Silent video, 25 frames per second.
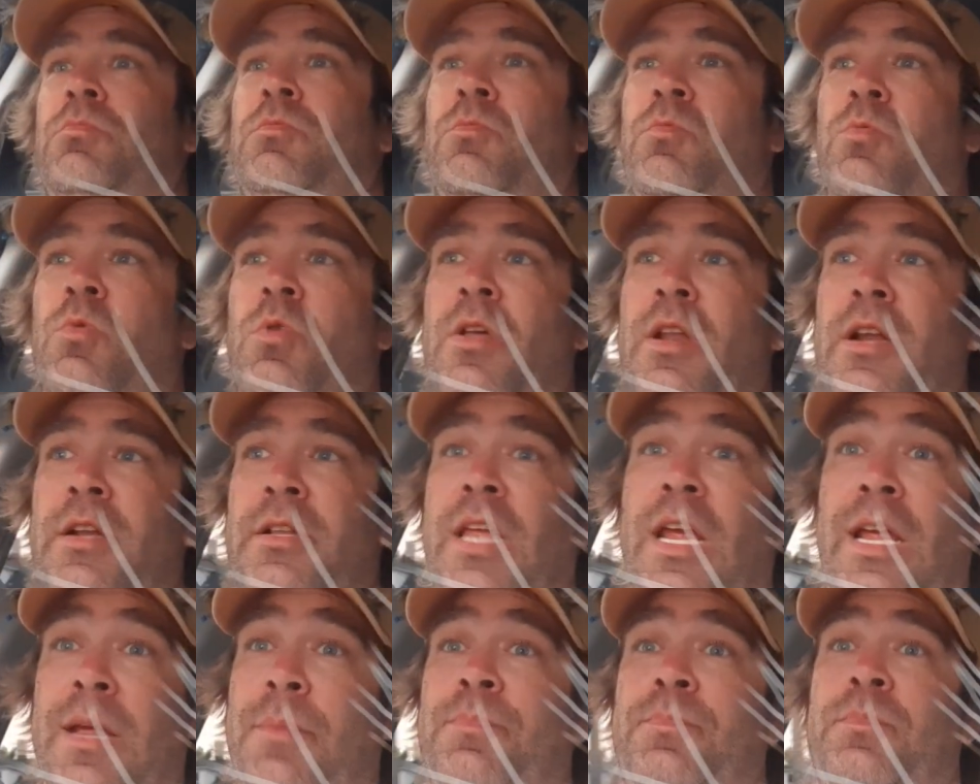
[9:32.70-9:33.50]
we're going
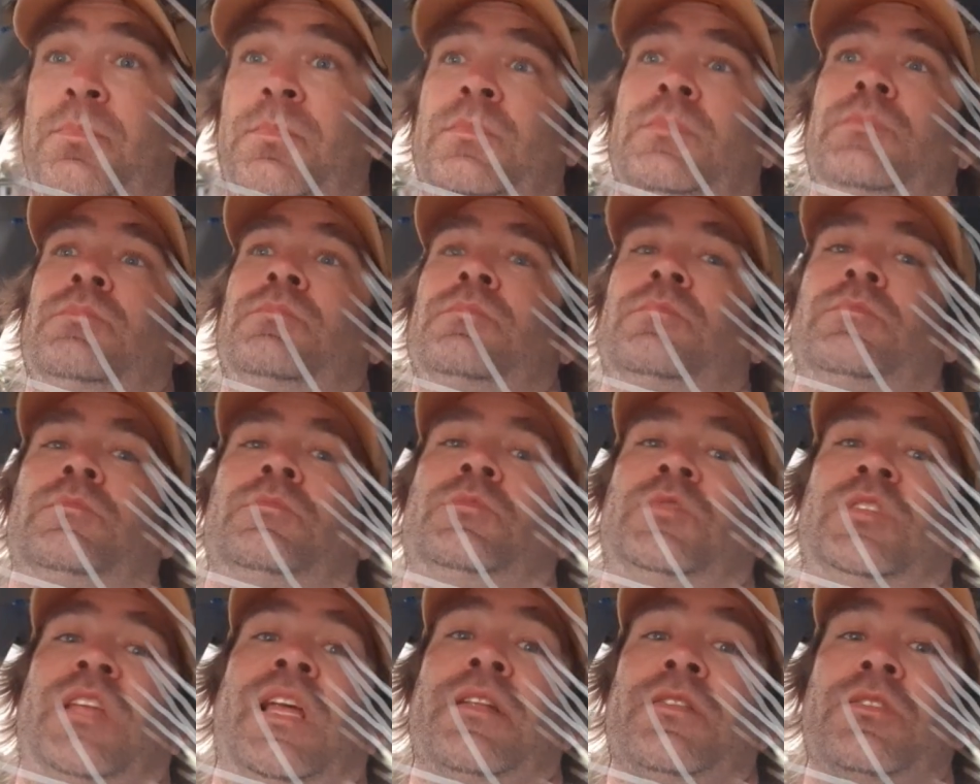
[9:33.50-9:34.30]

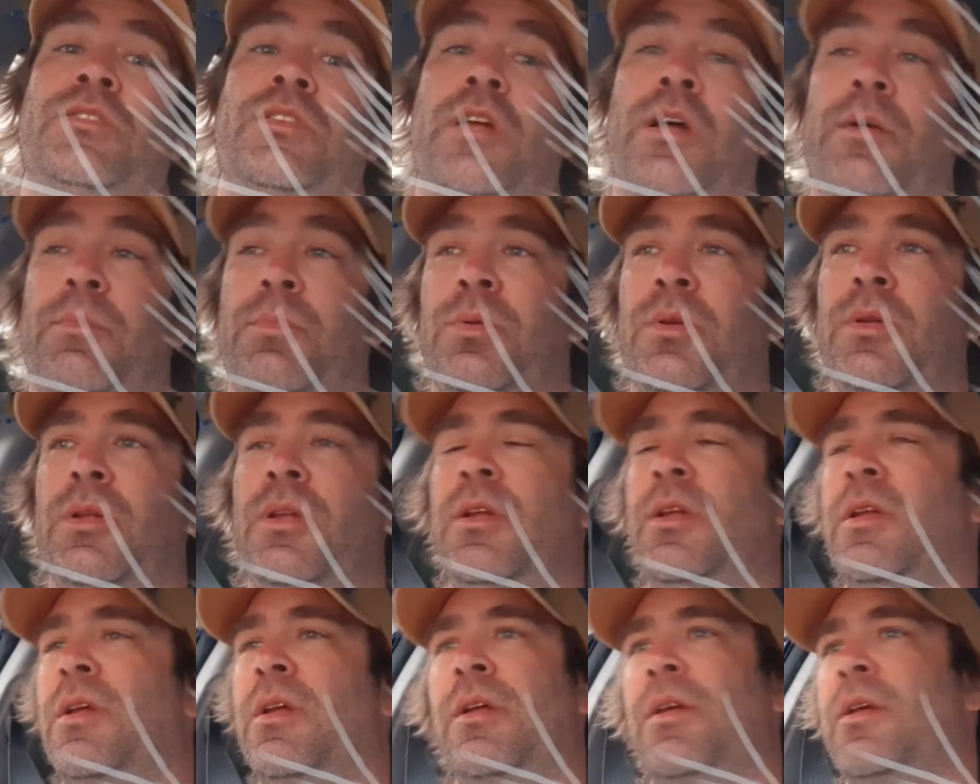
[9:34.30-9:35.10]
to tense up.
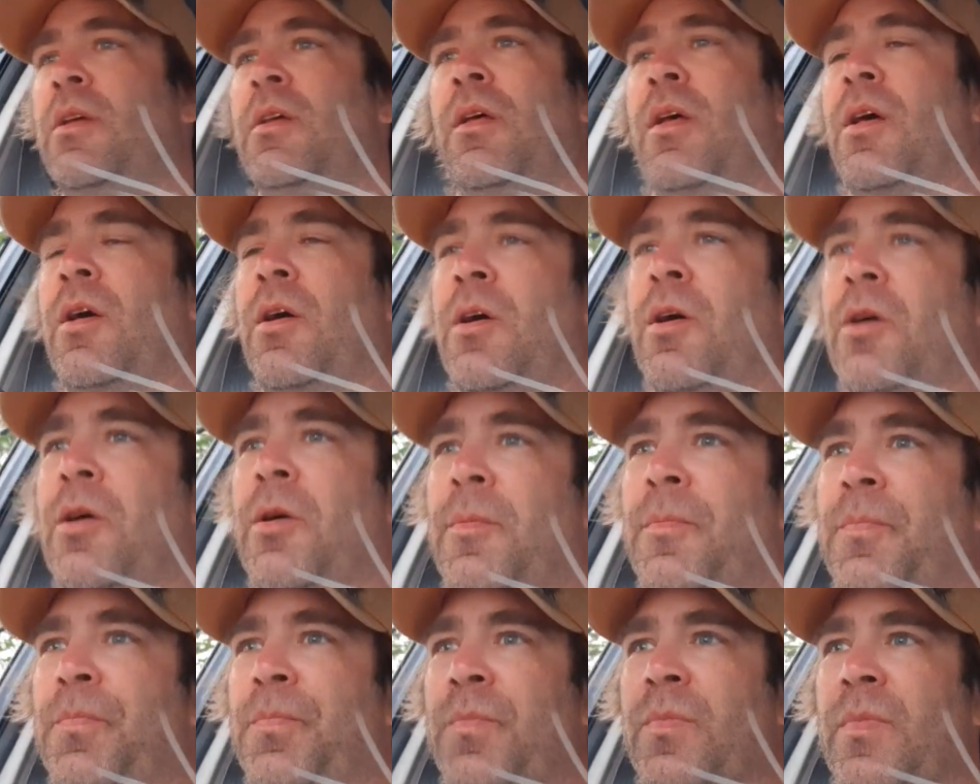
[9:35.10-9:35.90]

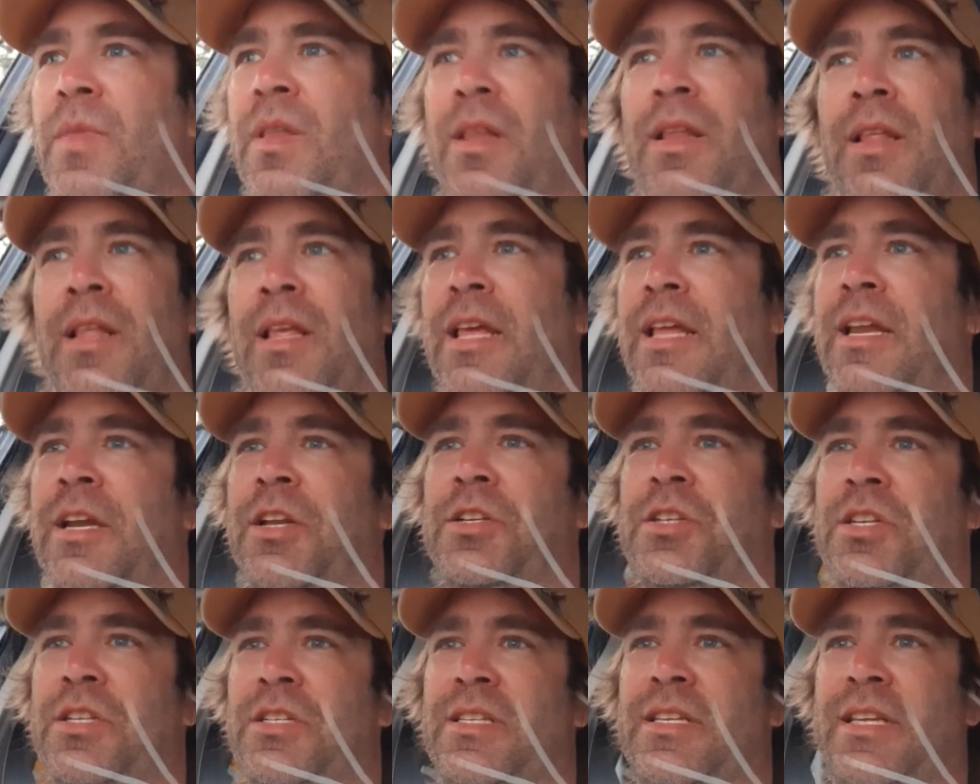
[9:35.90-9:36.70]
And
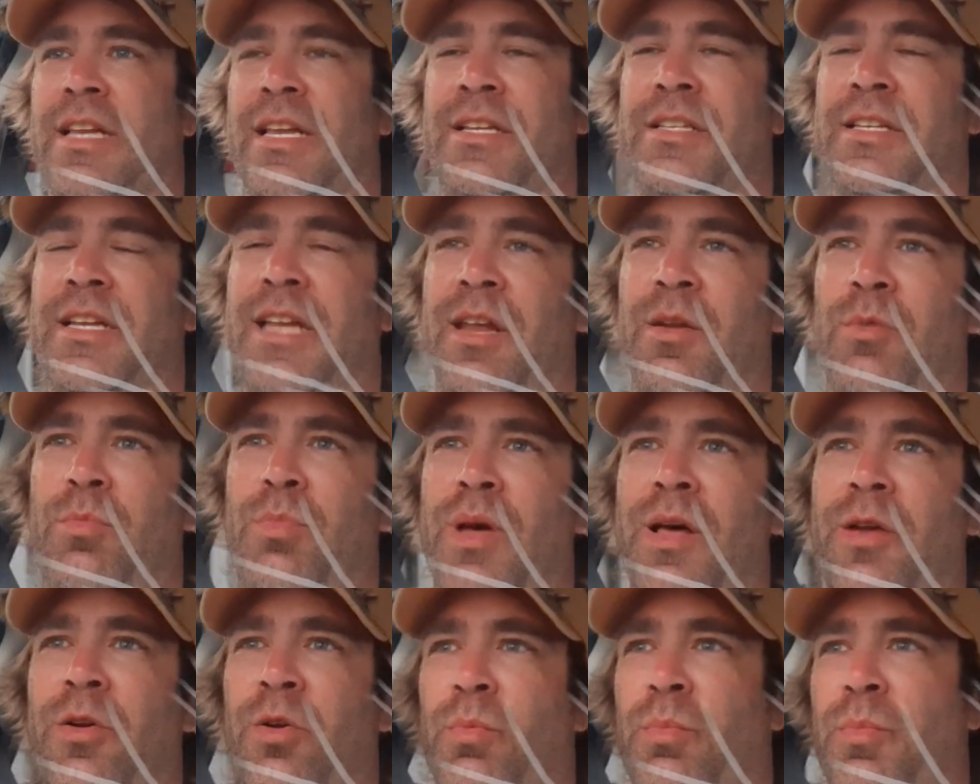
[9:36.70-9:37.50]
it's getting
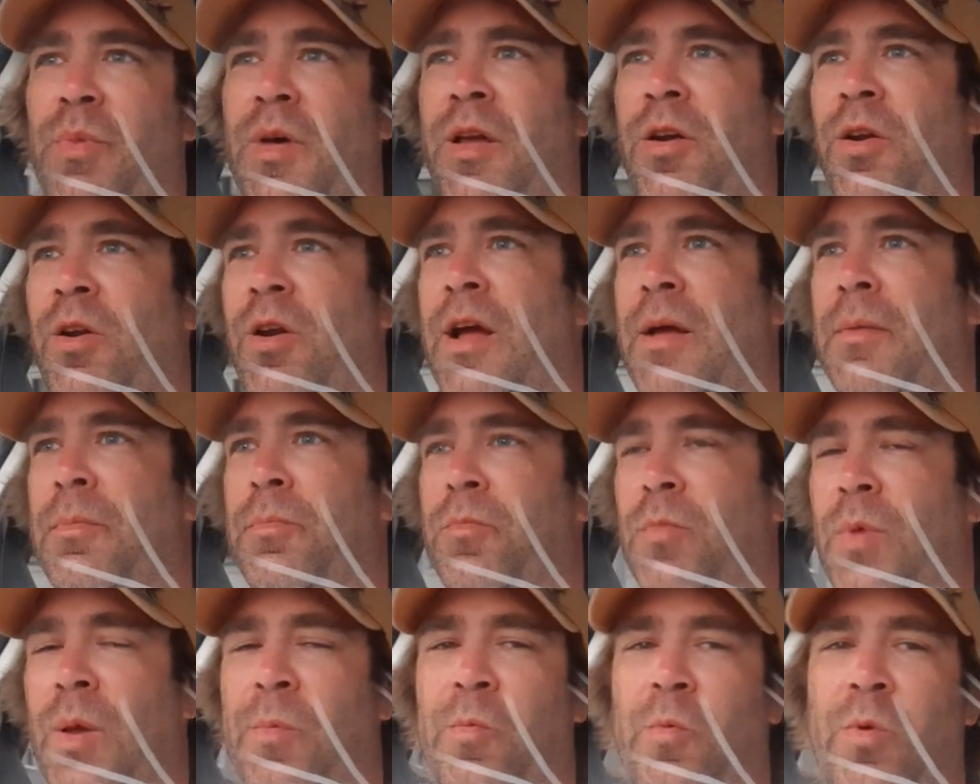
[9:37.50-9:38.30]
better and better.
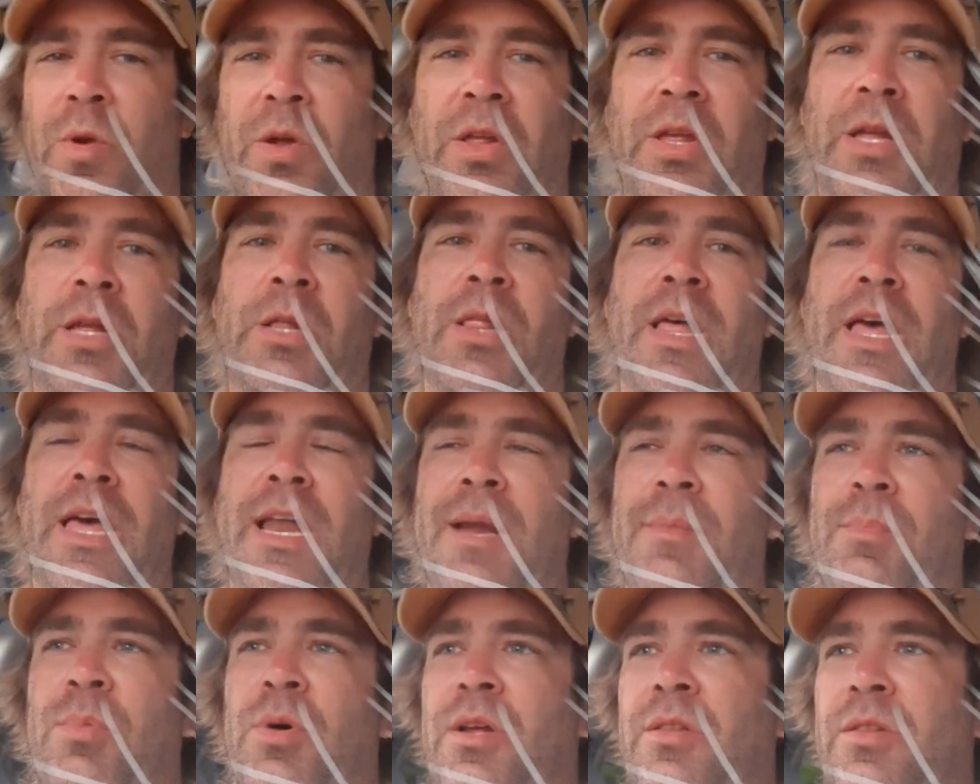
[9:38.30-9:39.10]
I'm really
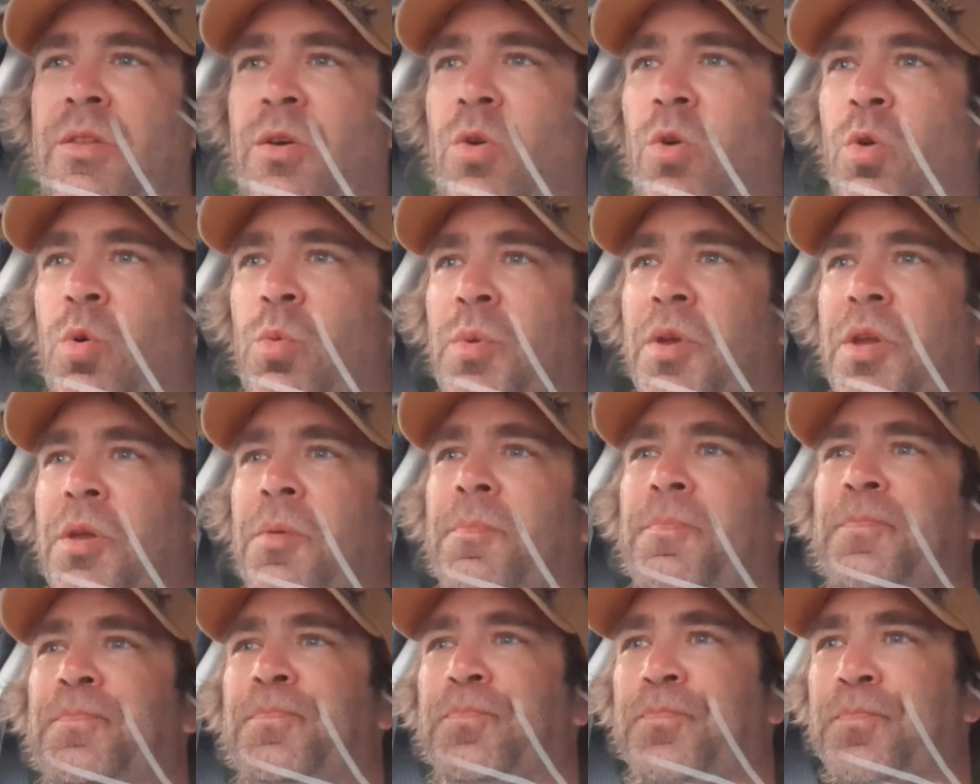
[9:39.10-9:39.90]
glad I bought the
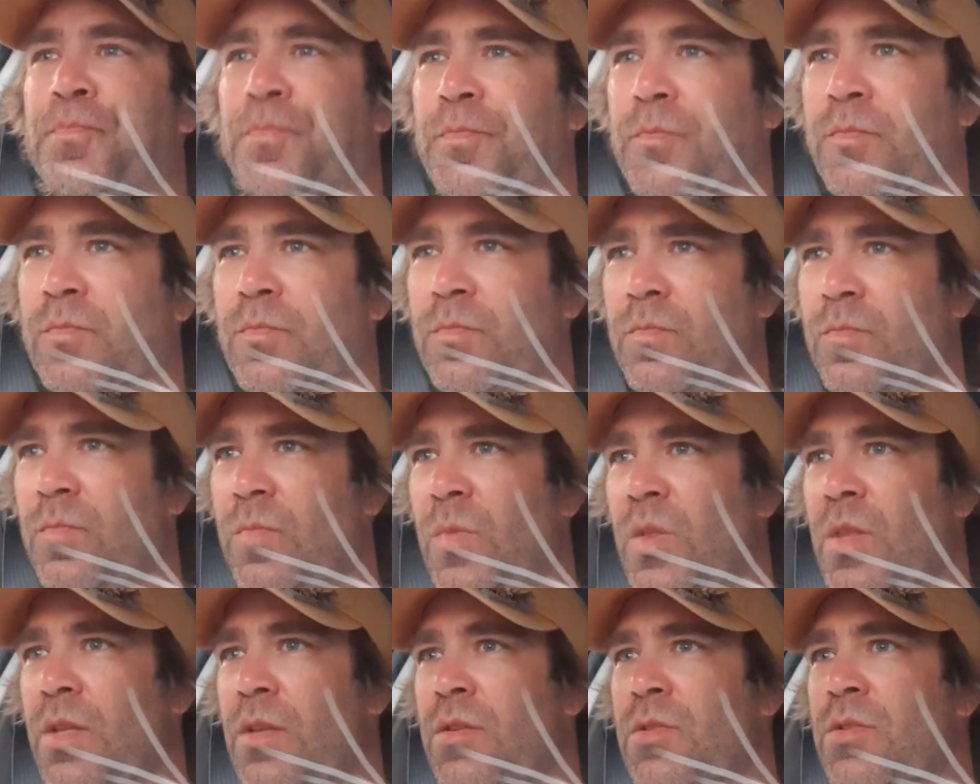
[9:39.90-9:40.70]

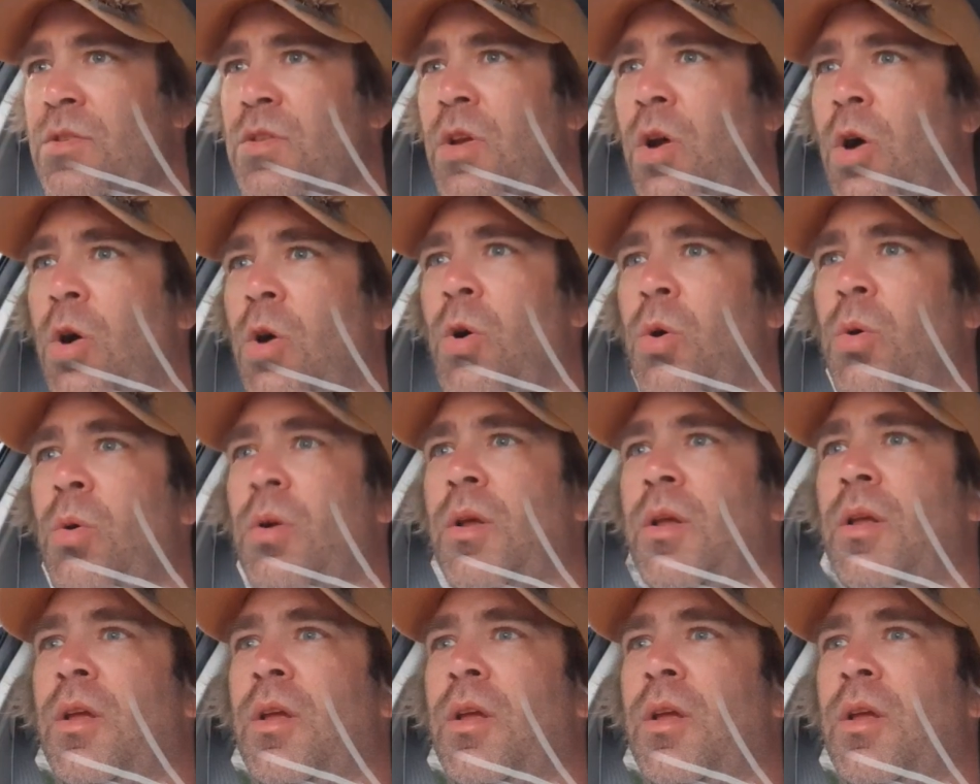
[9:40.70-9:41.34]
Hobie. So